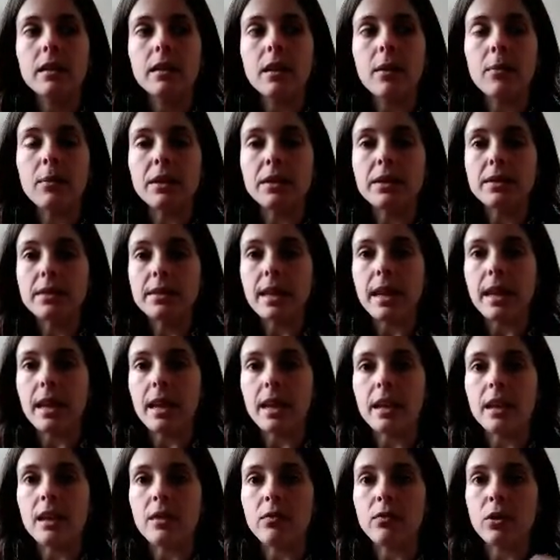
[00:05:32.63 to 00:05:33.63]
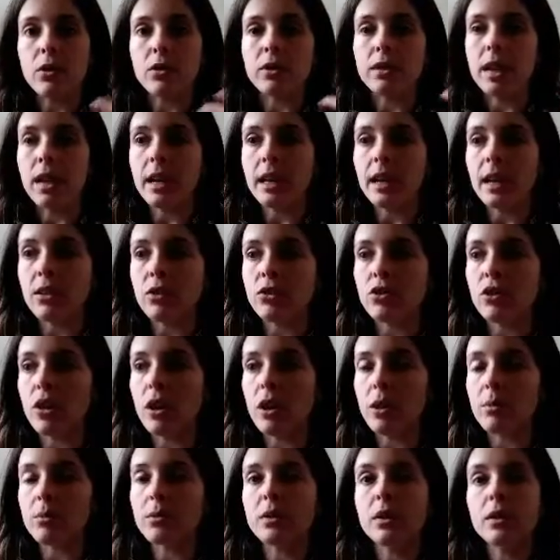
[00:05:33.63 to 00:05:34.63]
a mistake if you're taking
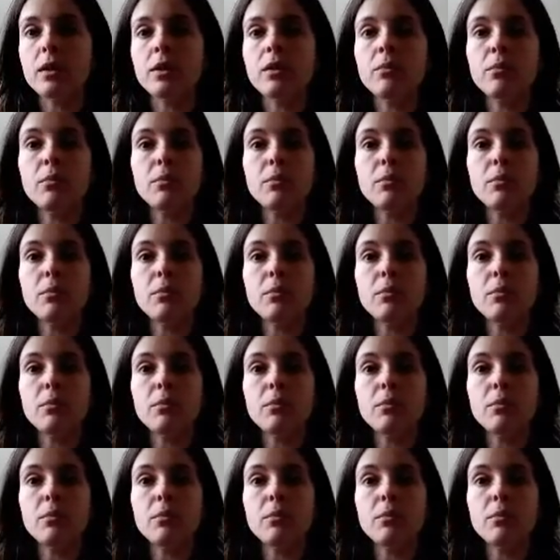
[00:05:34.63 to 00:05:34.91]
jobs